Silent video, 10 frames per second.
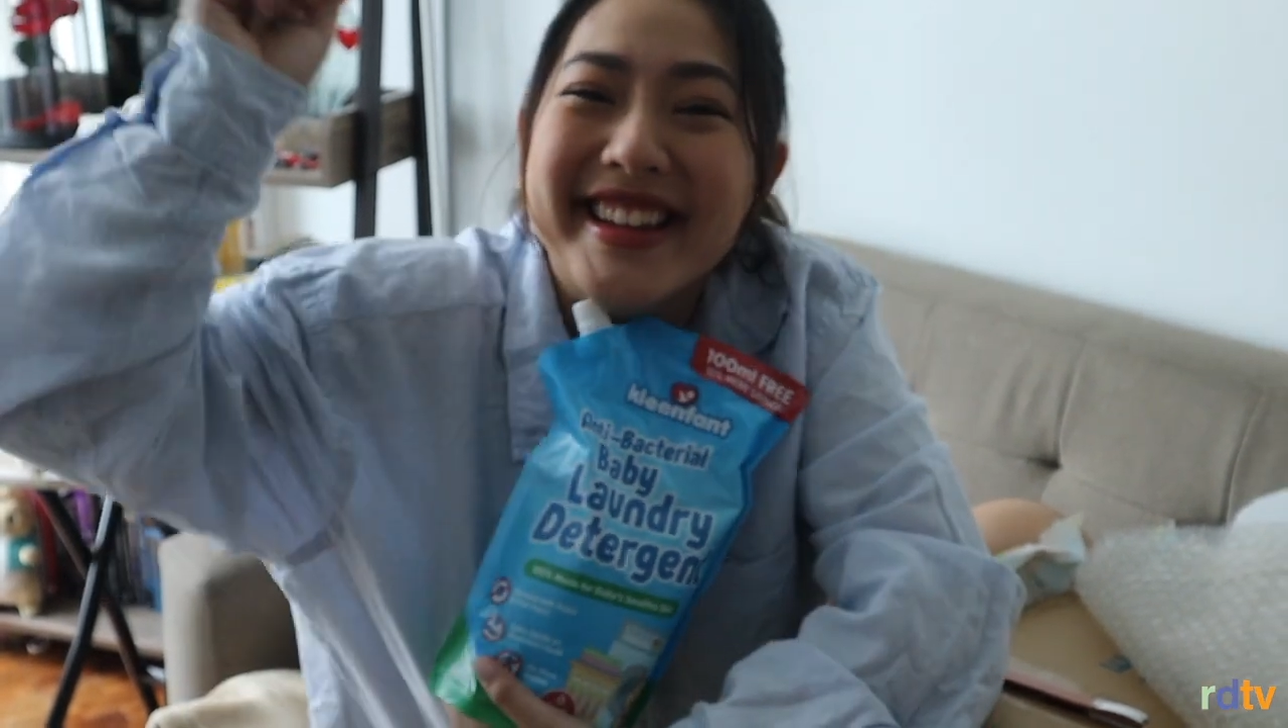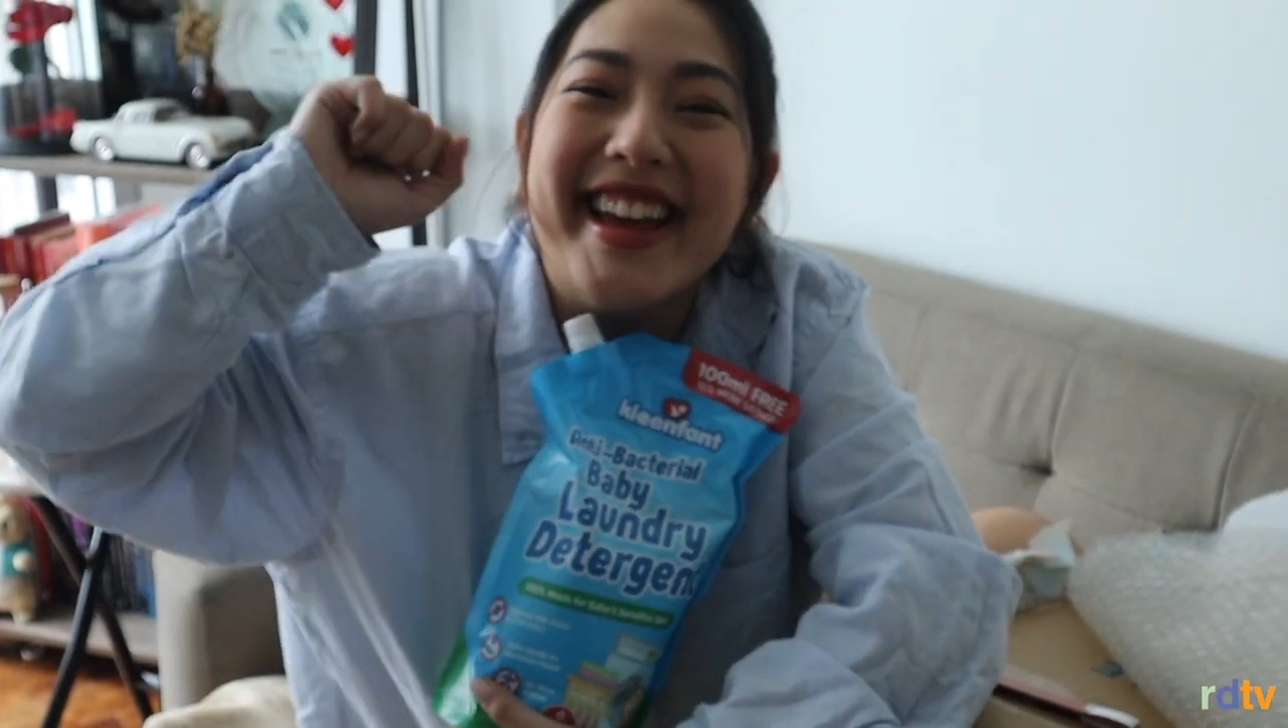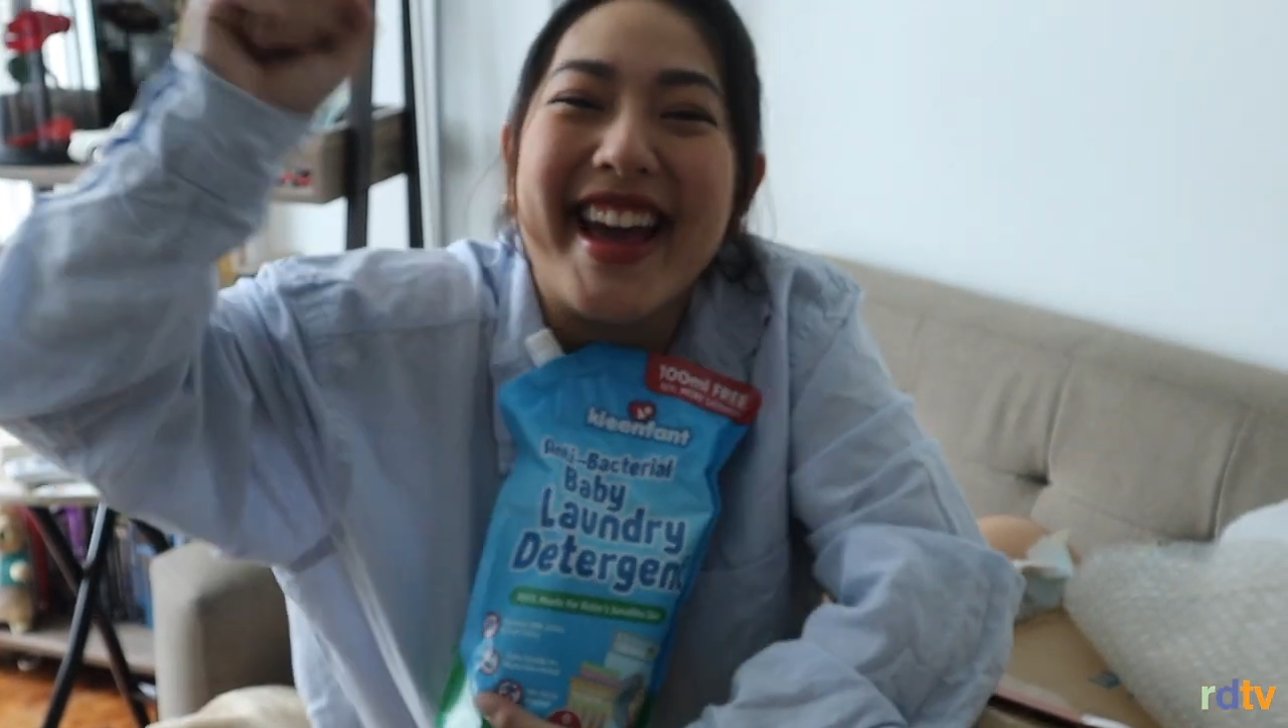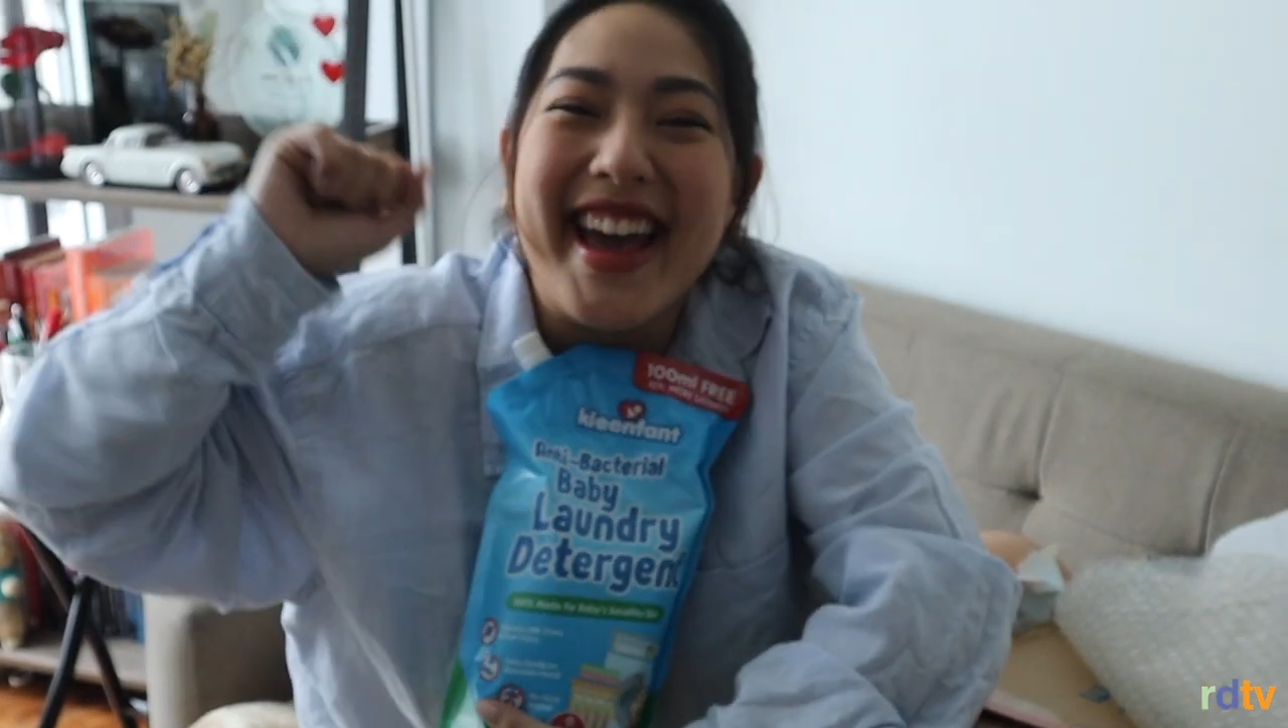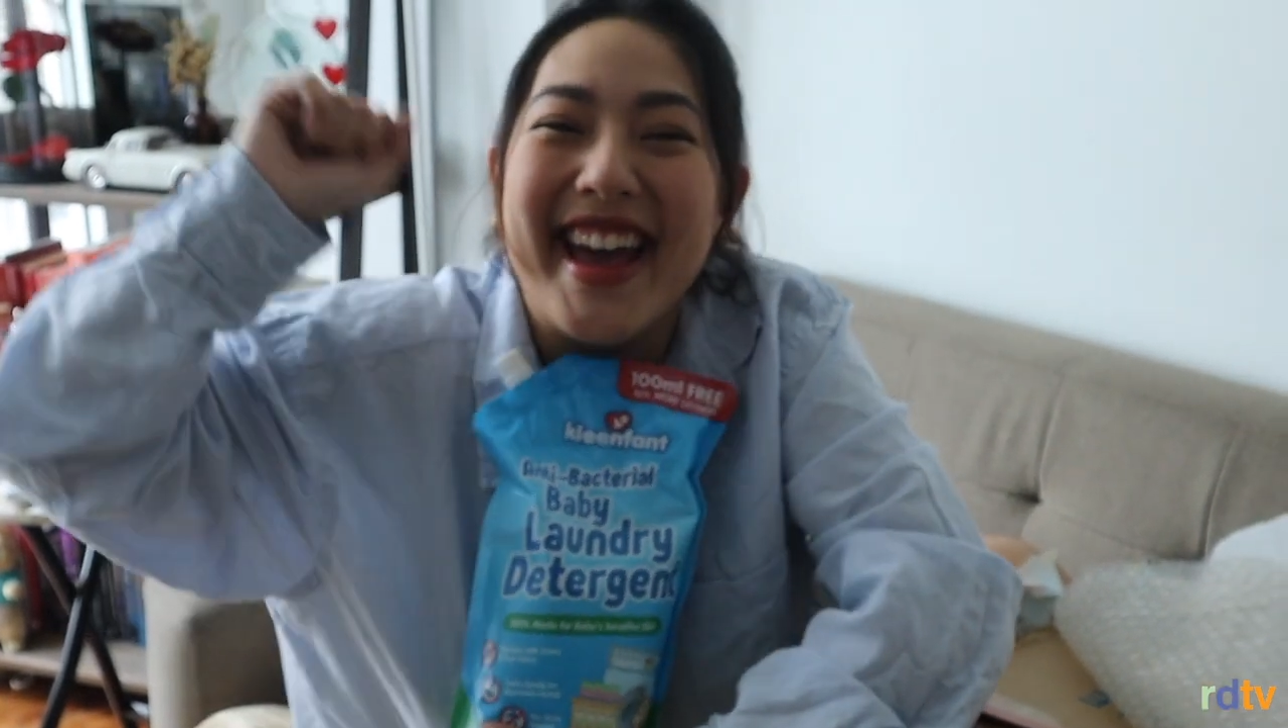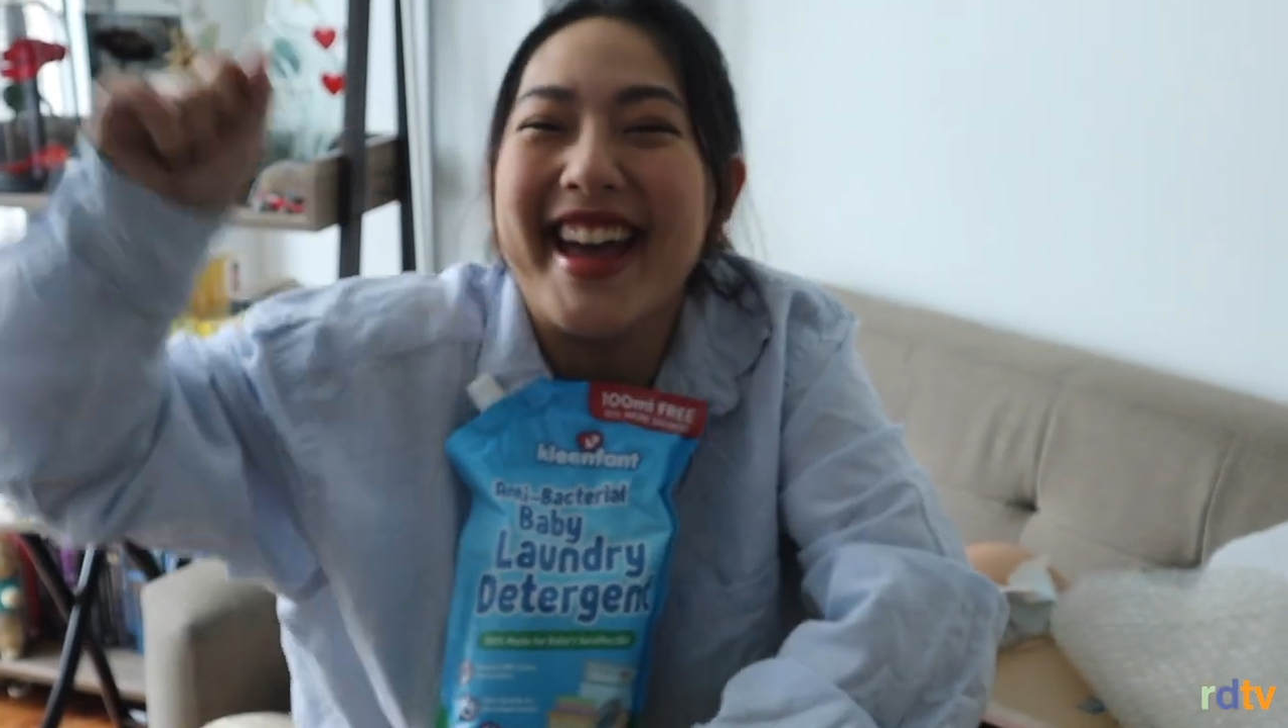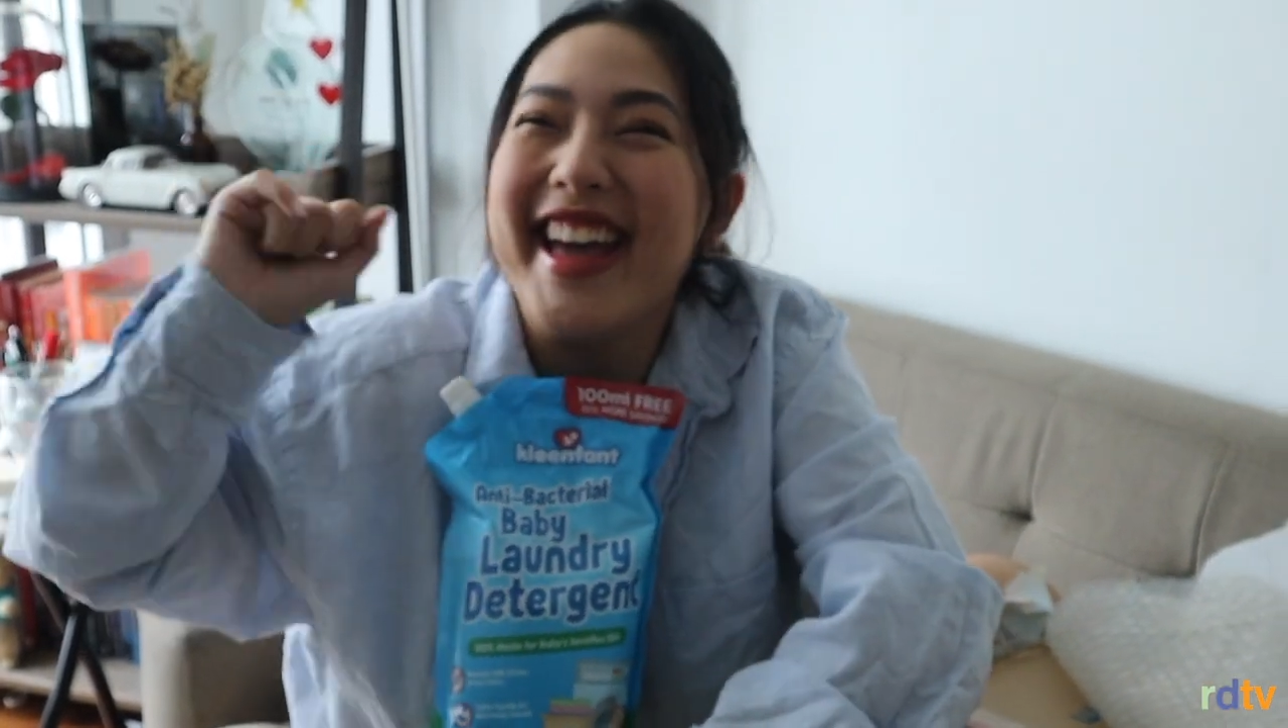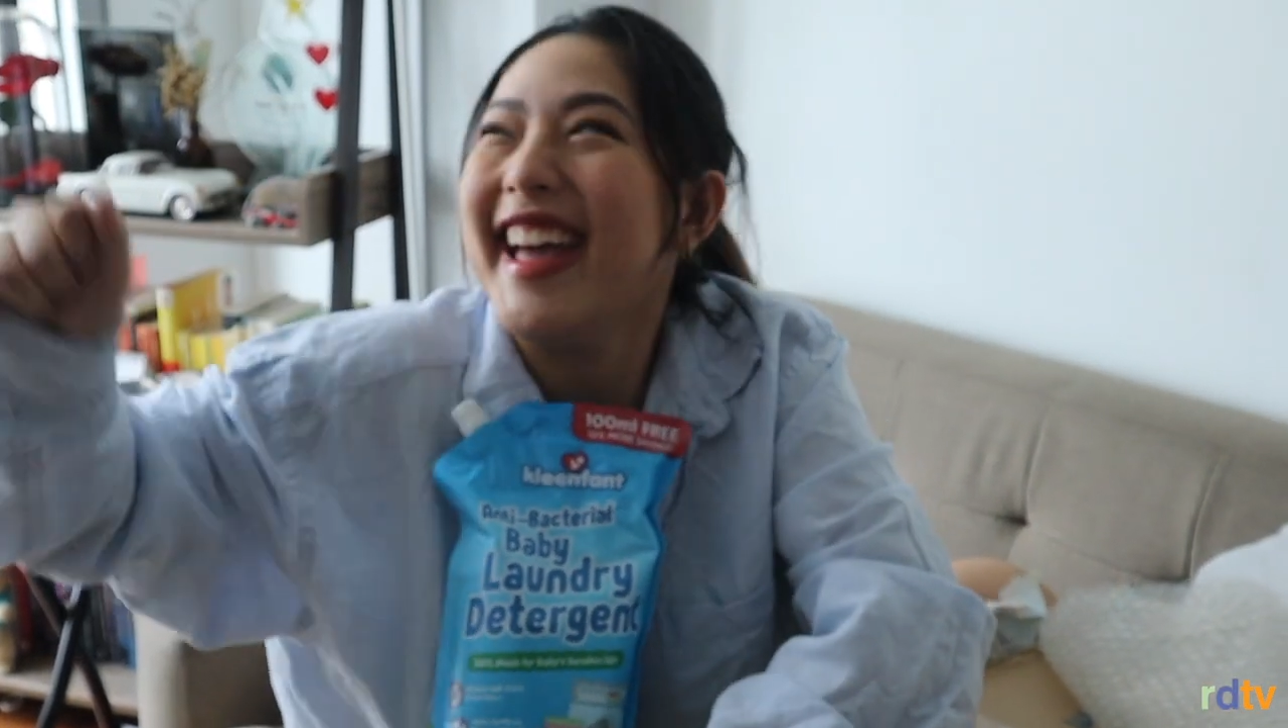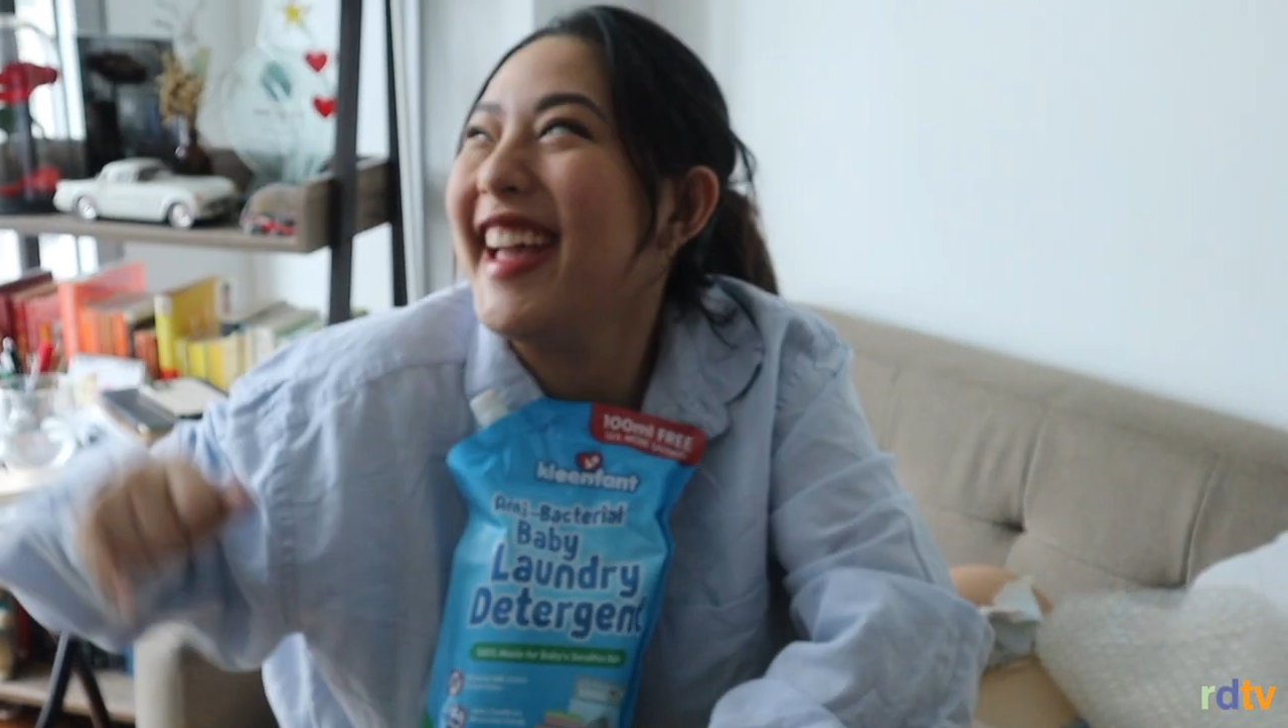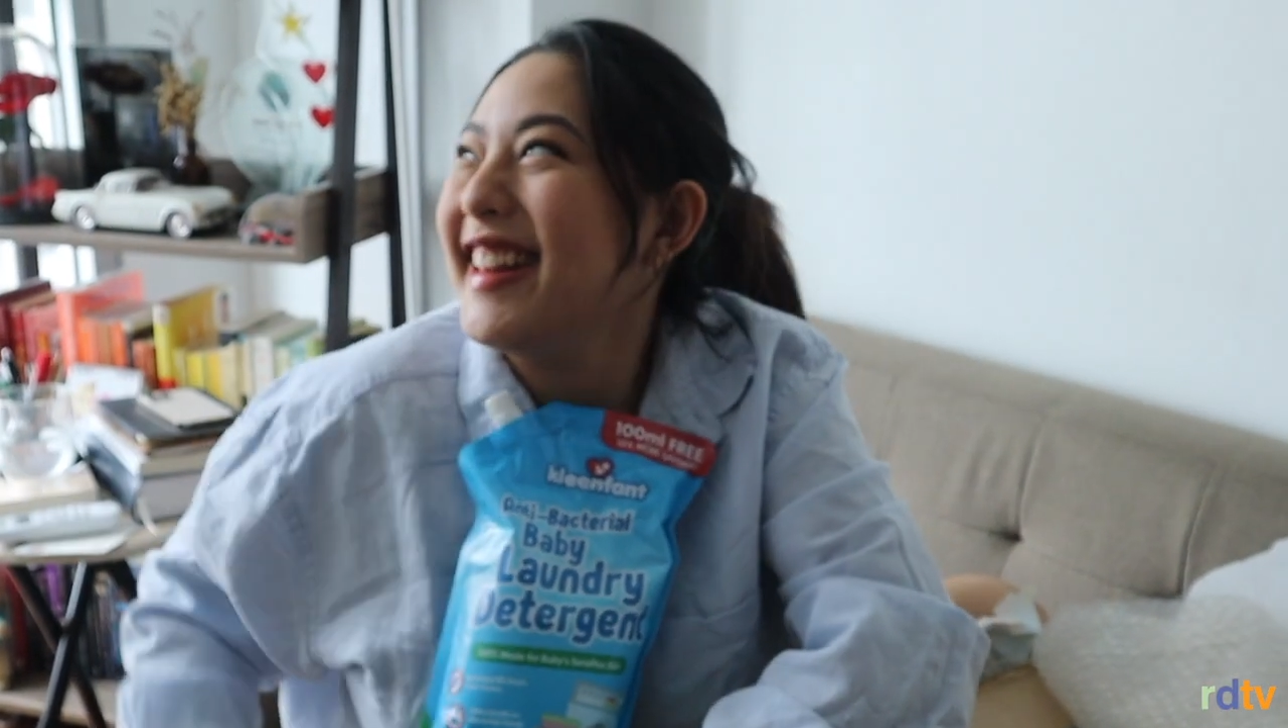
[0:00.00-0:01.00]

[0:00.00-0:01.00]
Yay!